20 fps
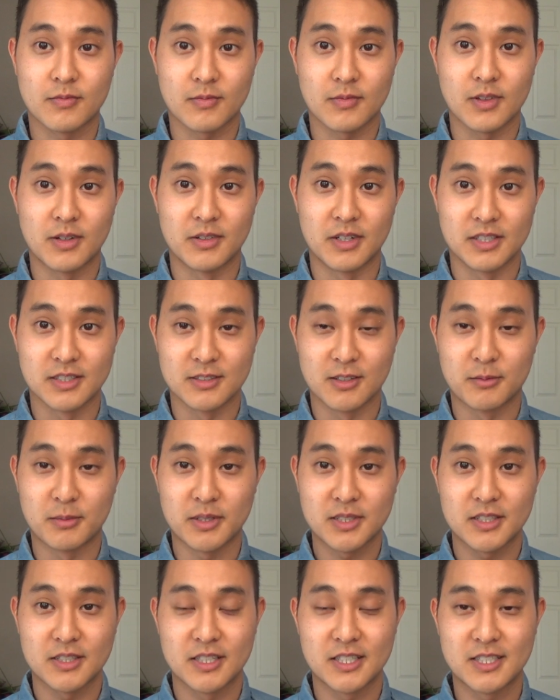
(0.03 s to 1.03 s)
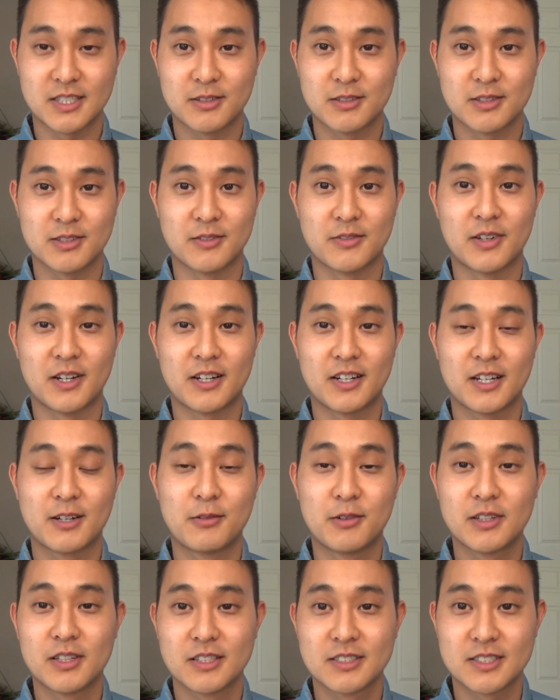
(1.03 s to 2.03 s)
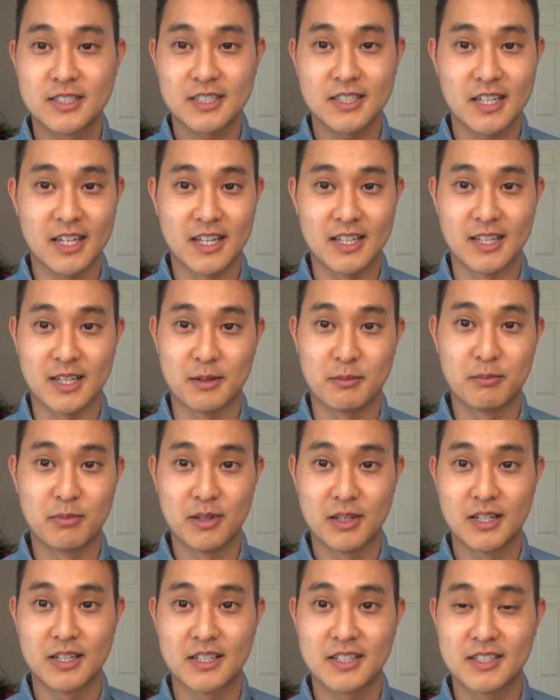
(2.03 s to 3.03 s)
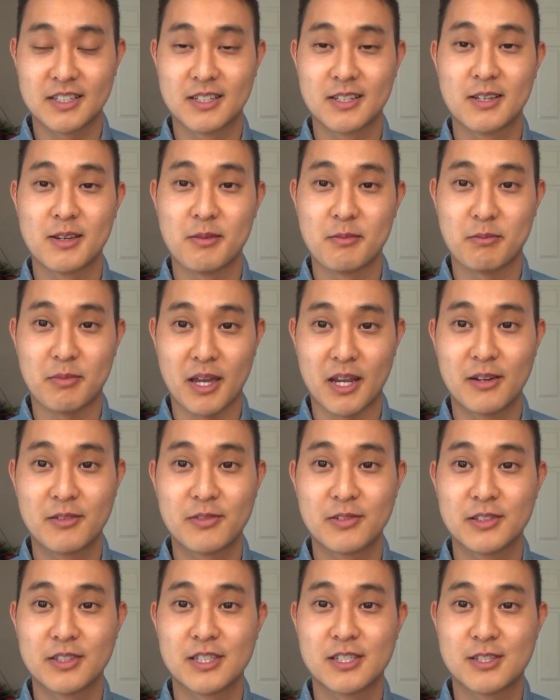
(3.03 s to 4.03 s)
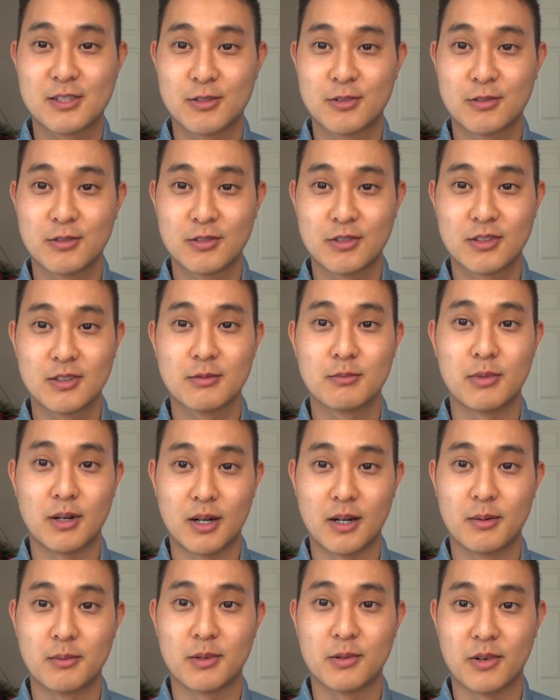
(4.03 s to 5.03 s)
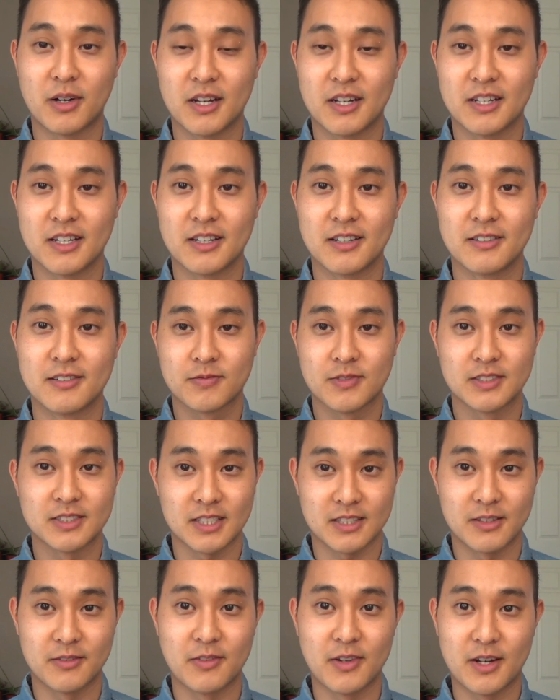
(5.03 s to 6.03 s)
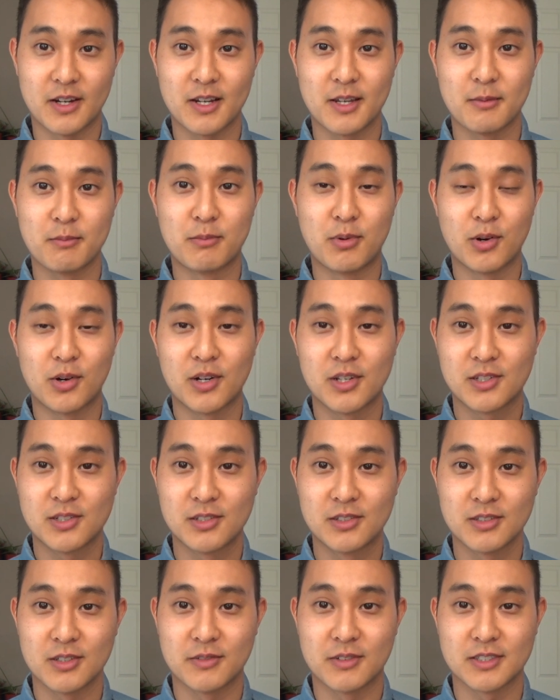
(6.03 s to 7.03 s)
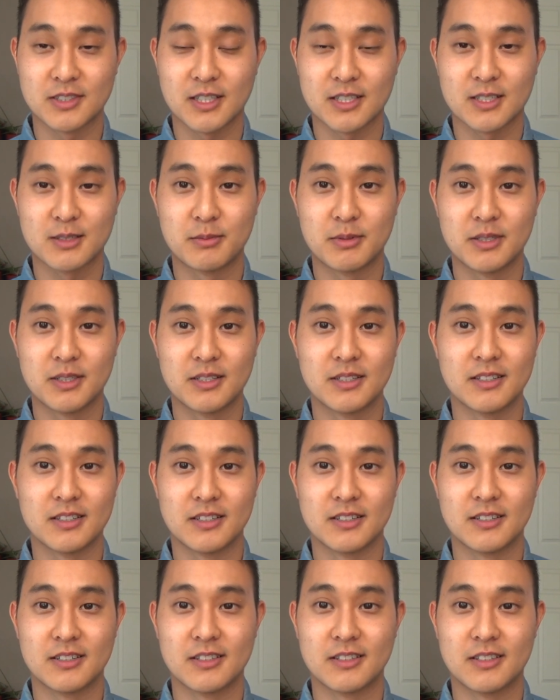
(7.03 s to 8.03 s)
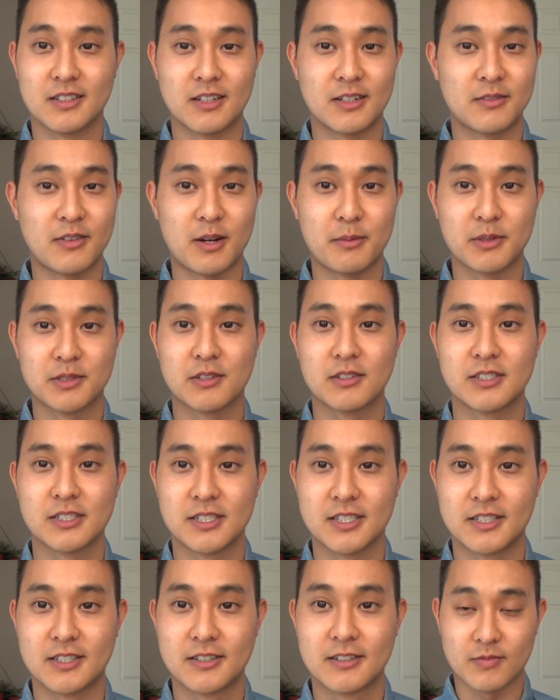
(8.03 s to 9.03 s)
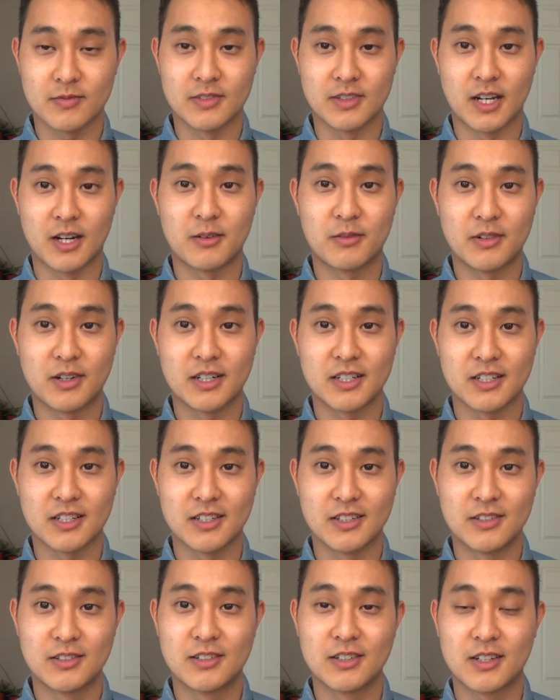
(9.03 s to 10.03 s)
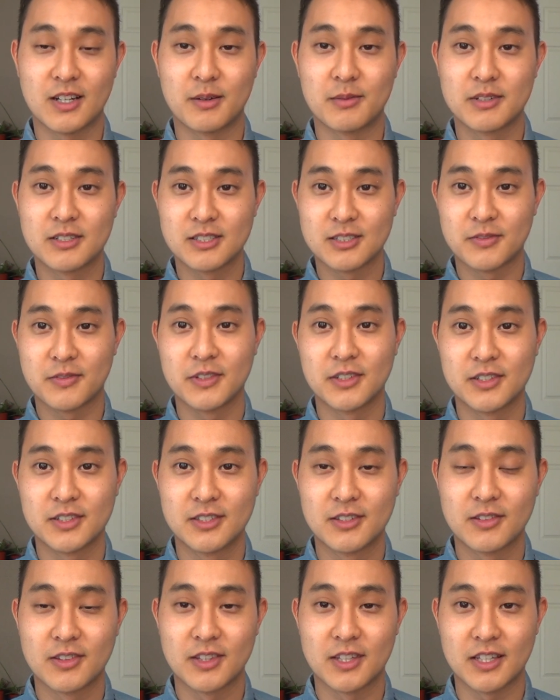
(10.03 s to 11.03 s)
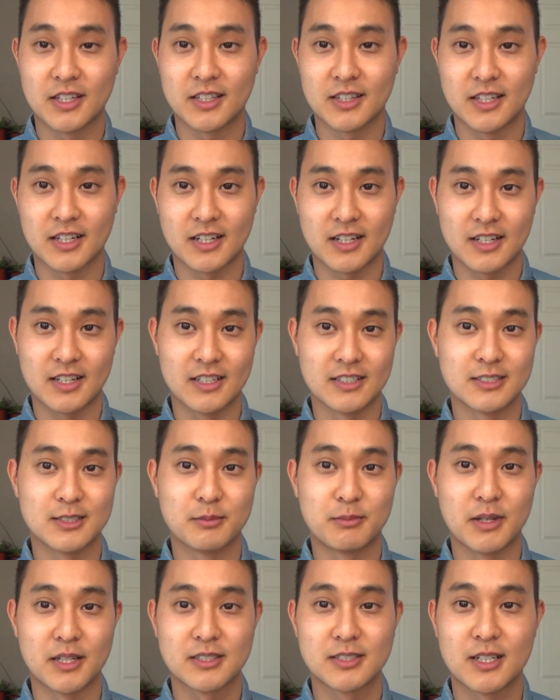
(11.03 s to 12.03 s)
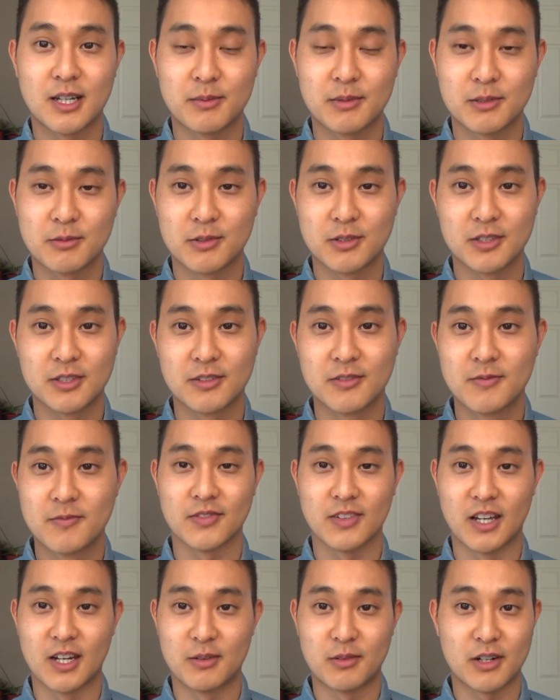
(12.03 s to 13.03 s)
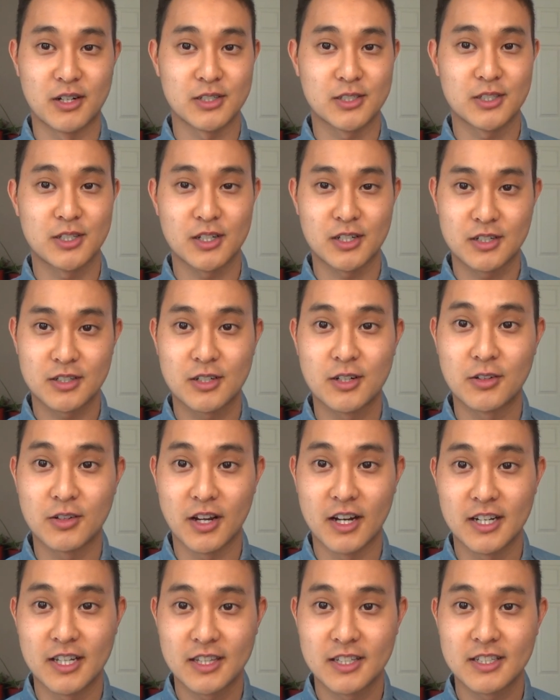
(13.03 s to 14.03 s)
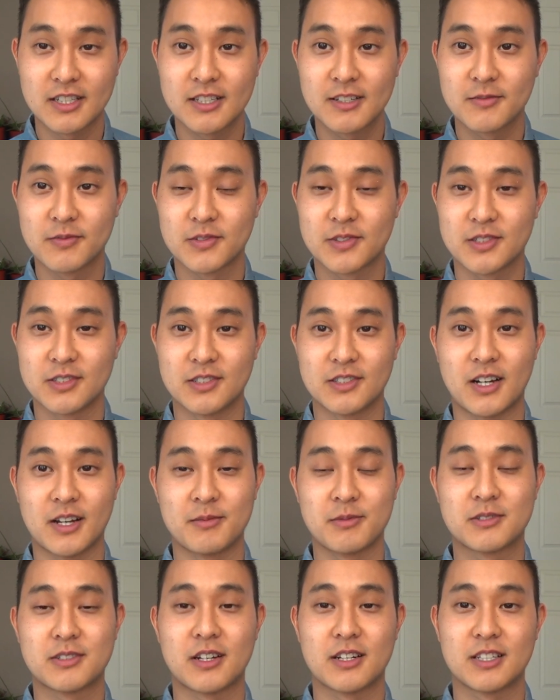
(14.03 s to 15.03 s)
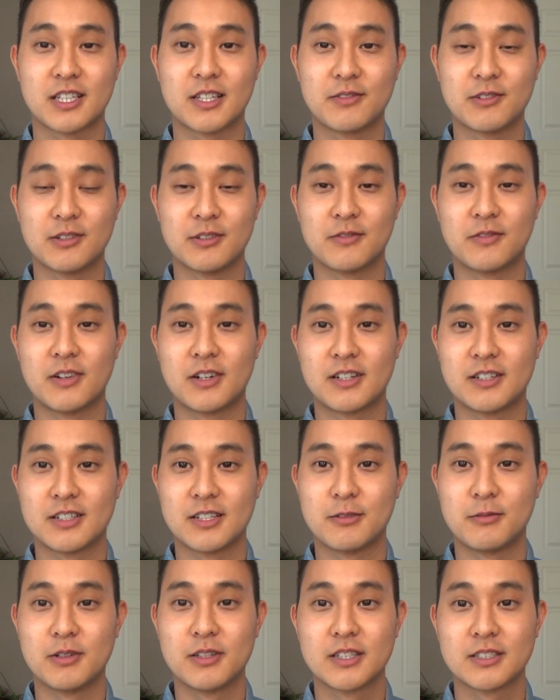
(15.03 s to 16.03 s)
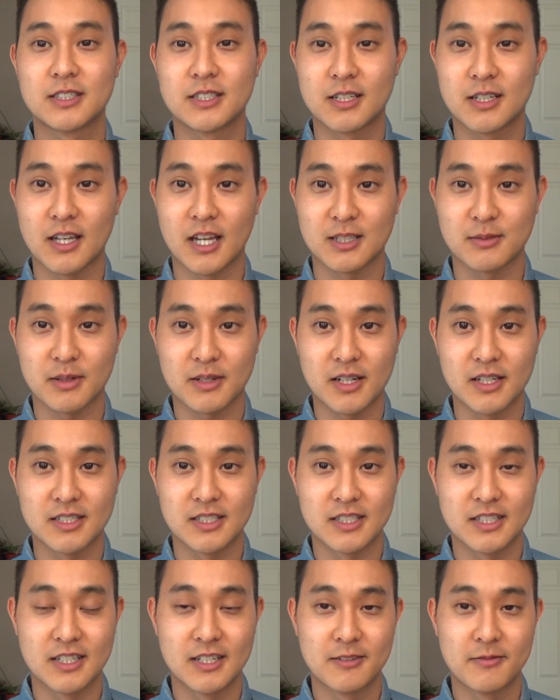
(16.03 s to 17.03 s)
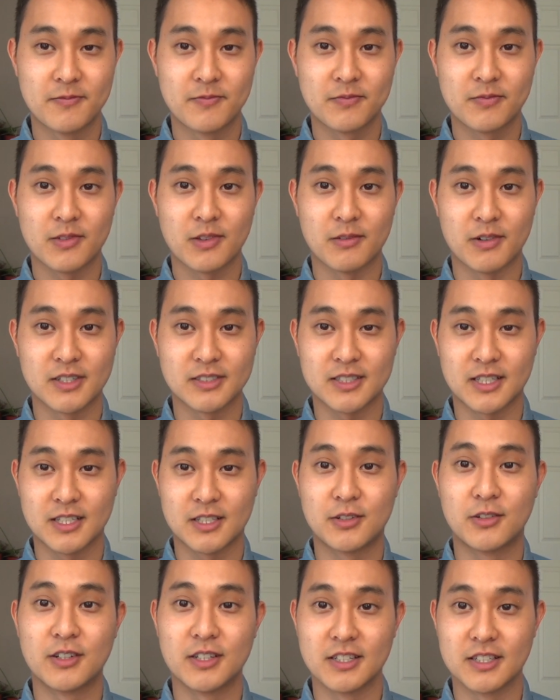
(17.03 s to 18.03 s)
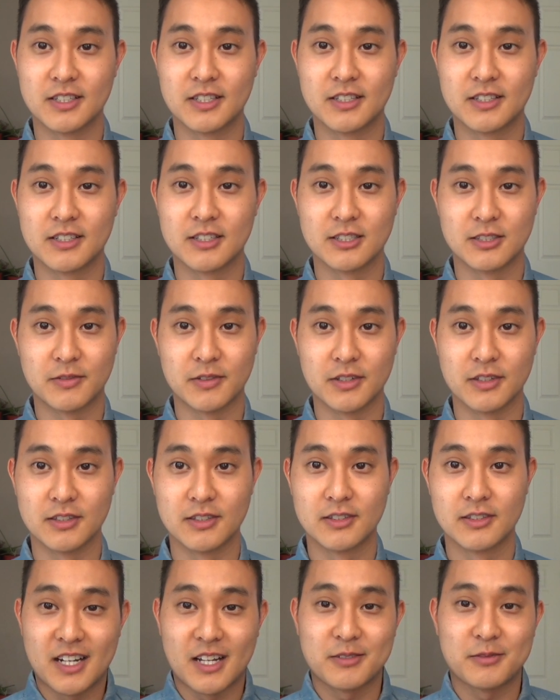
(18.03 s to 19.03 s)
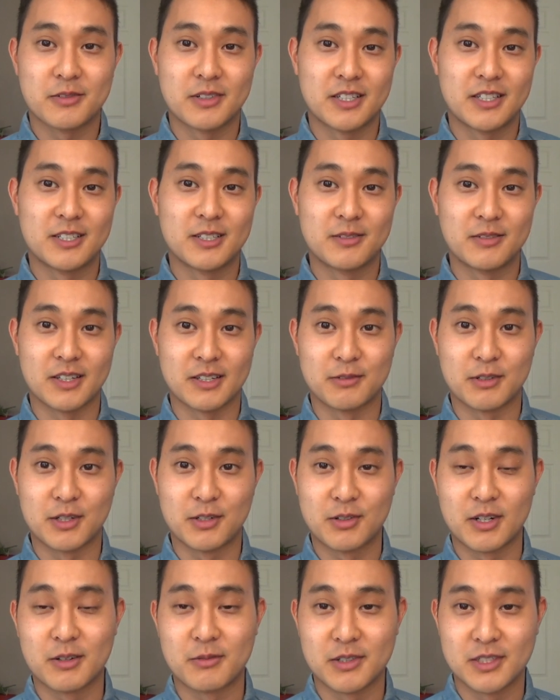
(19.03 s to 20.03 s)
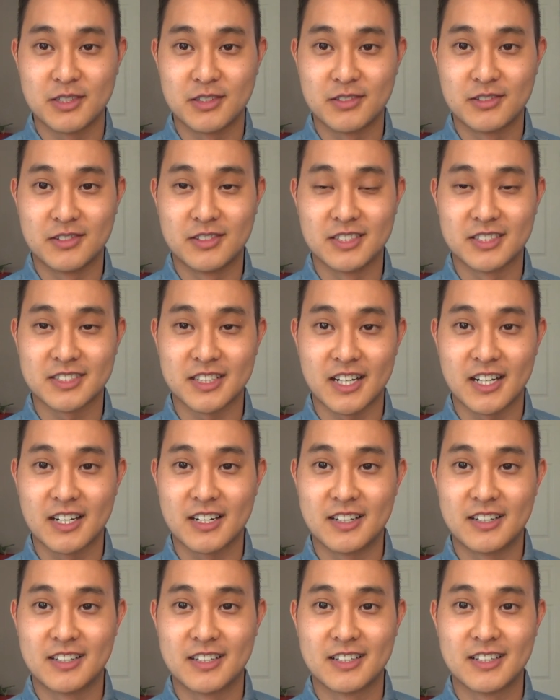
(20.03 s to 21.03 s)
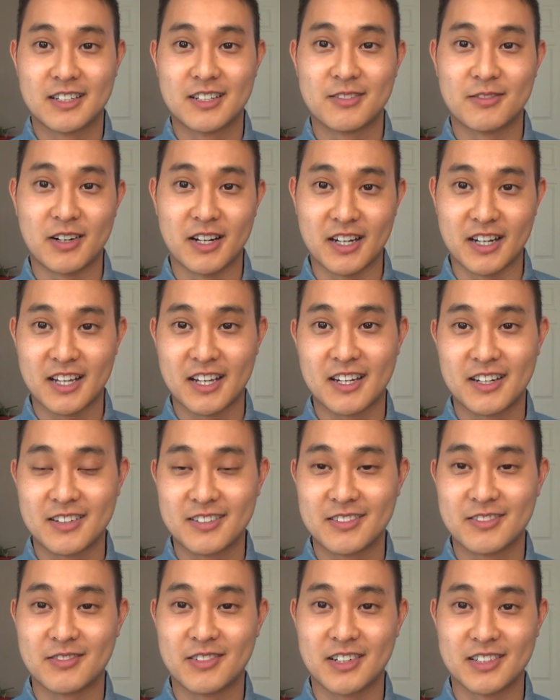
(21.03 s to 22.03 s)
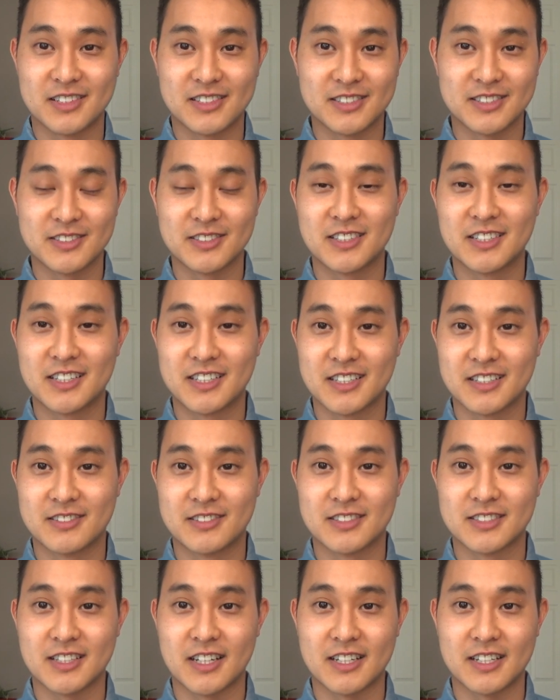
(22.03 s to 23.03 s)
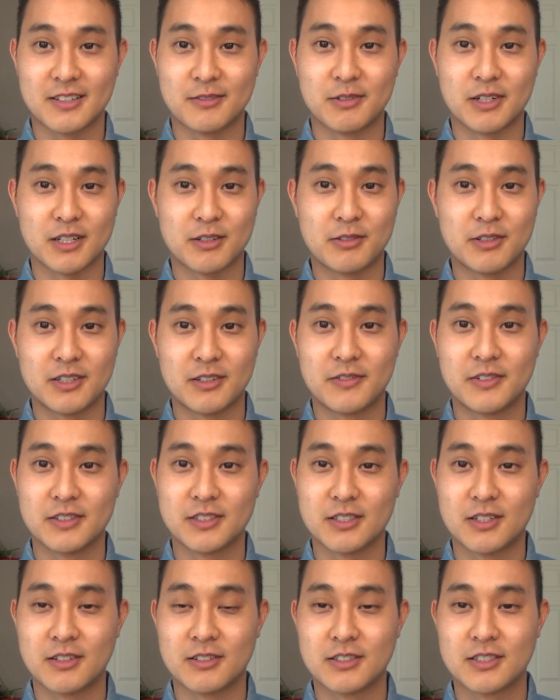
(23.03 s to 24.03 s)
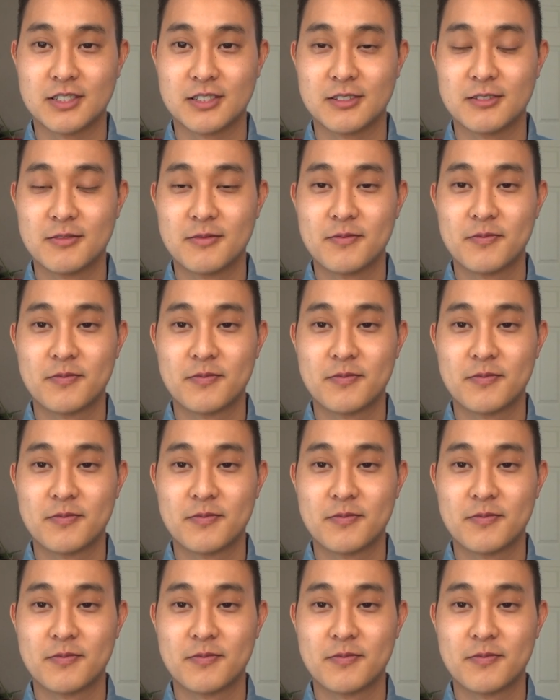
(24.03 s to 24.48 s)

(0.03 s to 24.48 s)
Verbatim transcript: Alright, so I'm about to hit you with a very realistic and like blunt, painfully truth bomb right now. It's like the very boring truth of what it's like to be an environmental engineer. And I don't want you to come into this field thinking like it's the best job in the world. I don't want to sugarcoat anything, so I'm trying to give you a very realistic expectation of what it's like going into this field. That way you don't like regret what you decided on right now while you're still young or deciding what career field to go into.